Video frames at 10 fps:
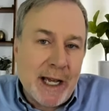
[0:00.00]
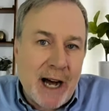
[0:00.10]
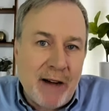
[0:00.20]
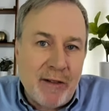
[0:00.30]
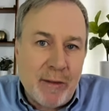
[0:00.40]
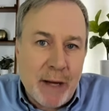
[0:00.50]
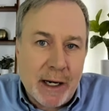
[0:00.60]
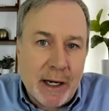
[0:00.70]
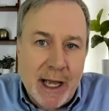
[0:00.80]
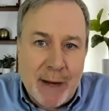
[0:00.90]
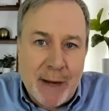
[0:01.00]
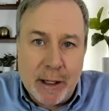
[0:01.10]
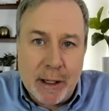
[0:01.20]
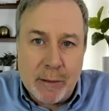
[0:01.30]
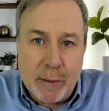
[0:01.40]
week, Alphabet came
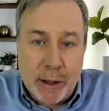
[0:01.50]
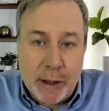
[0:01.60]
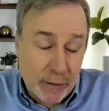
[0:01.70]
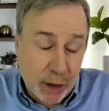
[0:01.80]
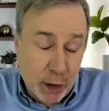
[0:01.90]
out with